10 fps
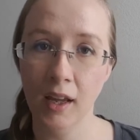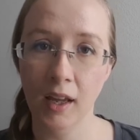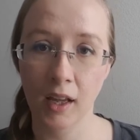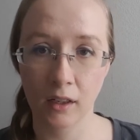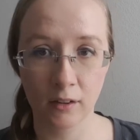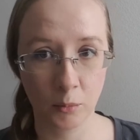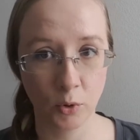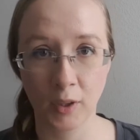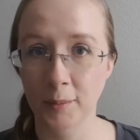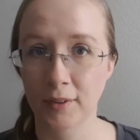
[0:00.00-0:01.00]
and some
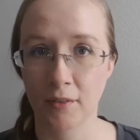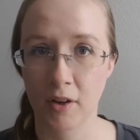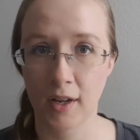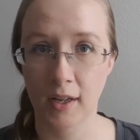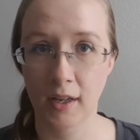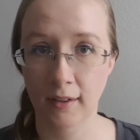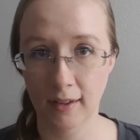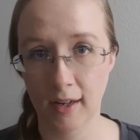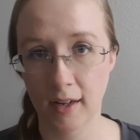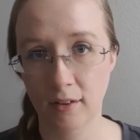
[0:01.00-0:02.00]
cream stuff on it,
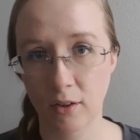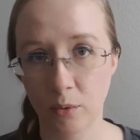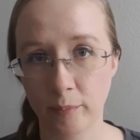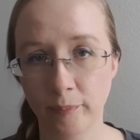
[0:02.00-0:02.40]
inside it too.